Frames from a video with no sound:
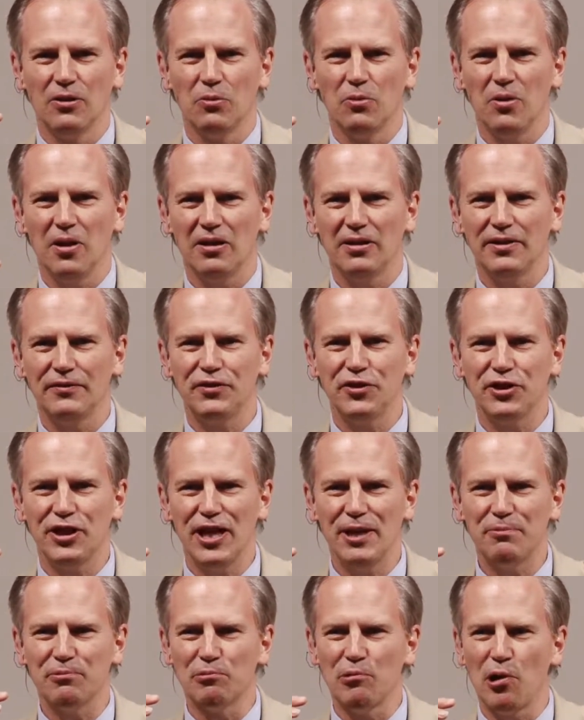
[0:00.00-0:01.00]
Well, if you
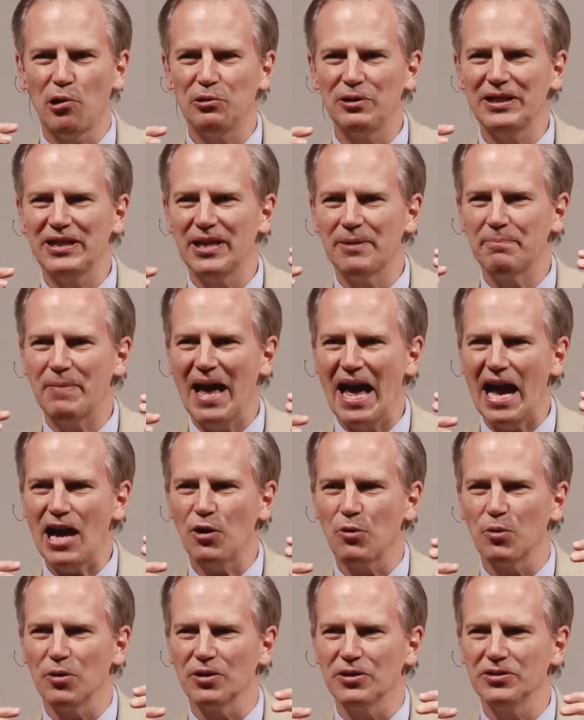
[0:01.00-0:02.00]
keep rolling it
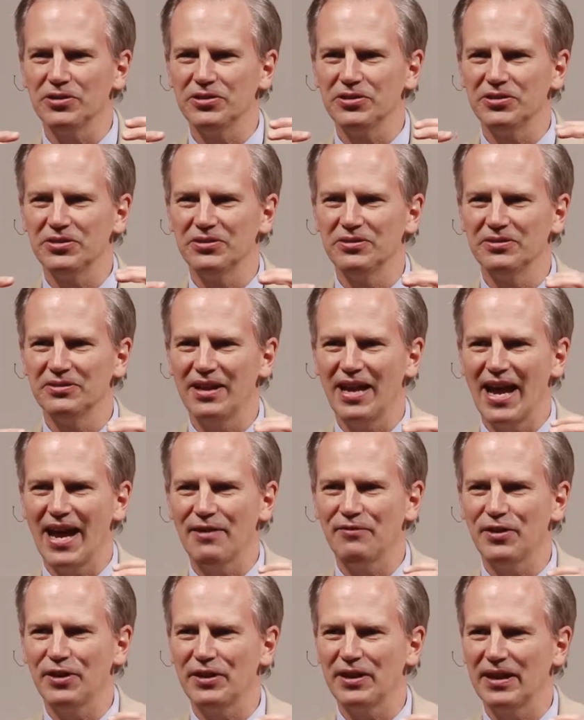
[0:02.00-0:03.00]
backwards,
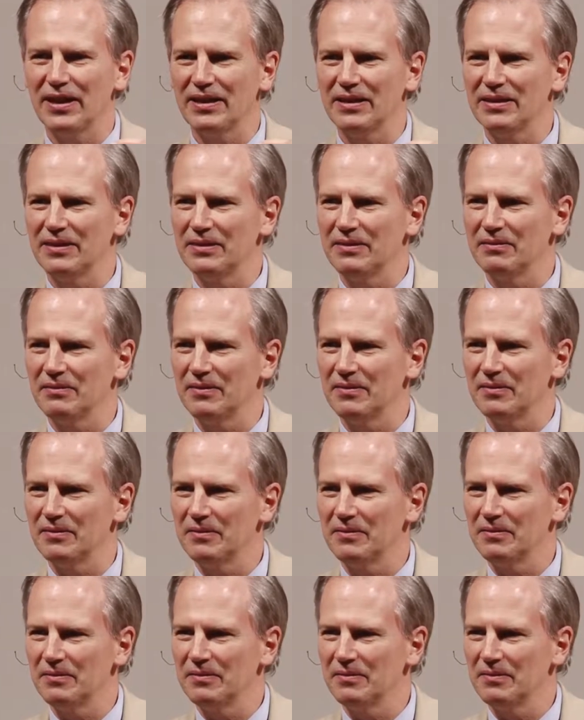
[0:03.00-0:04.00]
everything
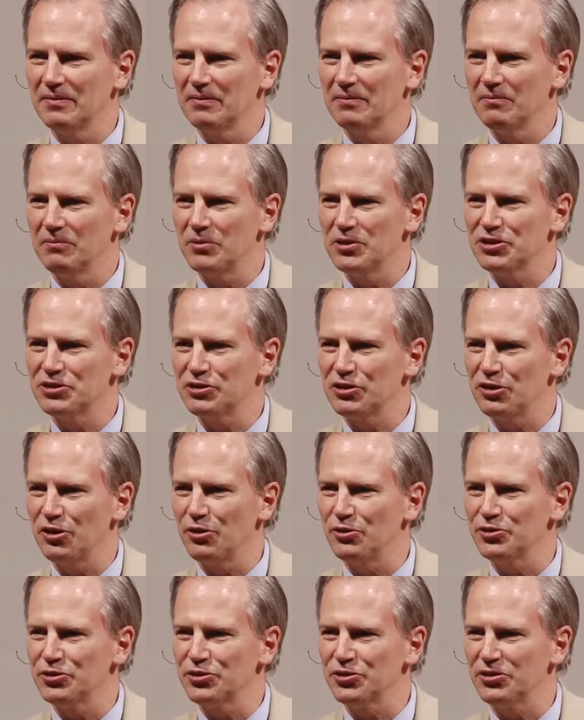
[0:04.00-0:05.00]
was
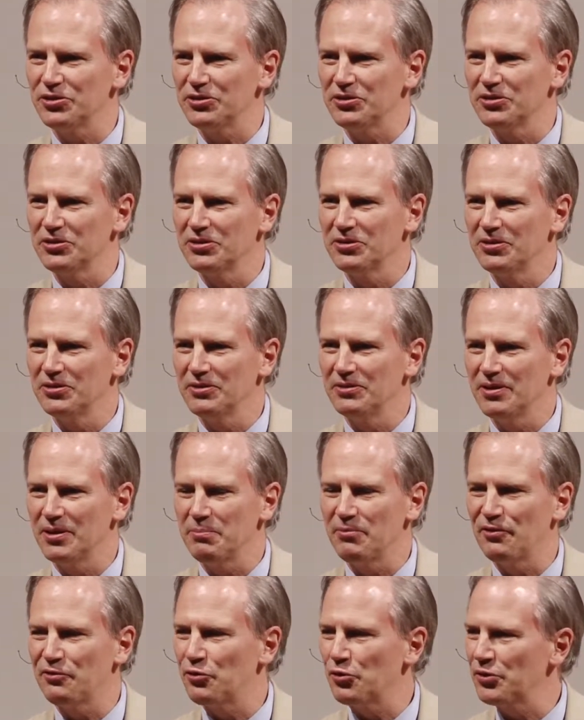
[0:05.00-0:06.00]
closer,
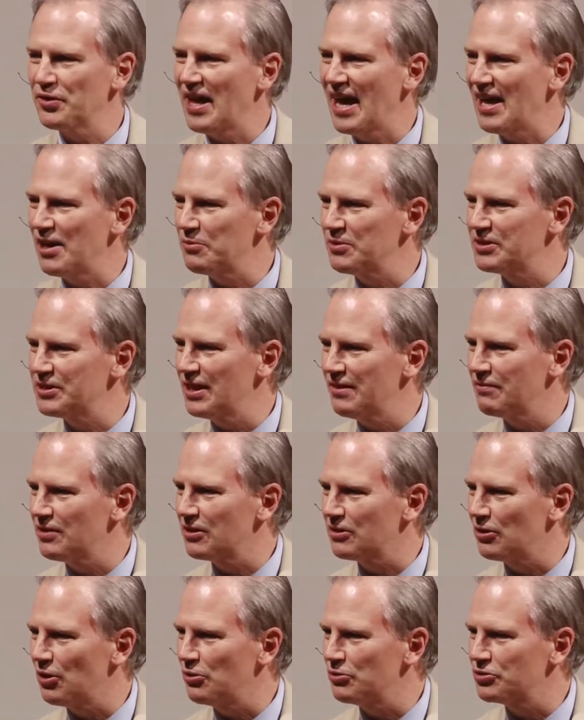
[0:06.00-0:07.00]
and before that it was
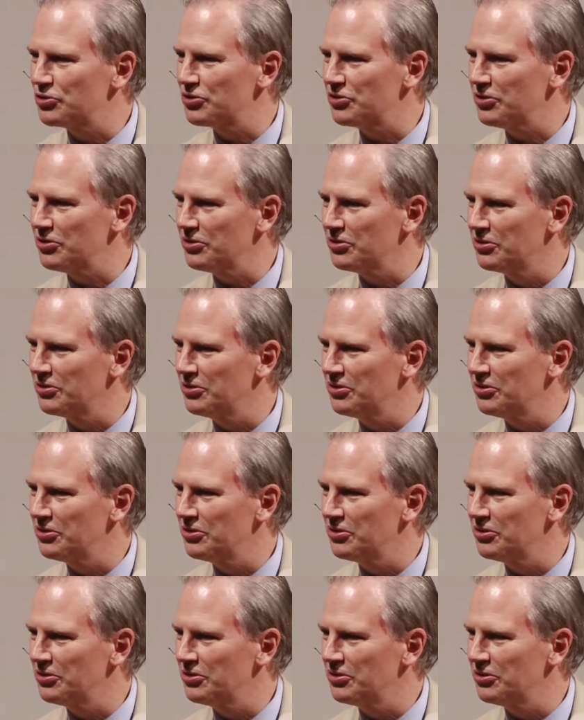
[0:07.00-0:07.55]
even closer,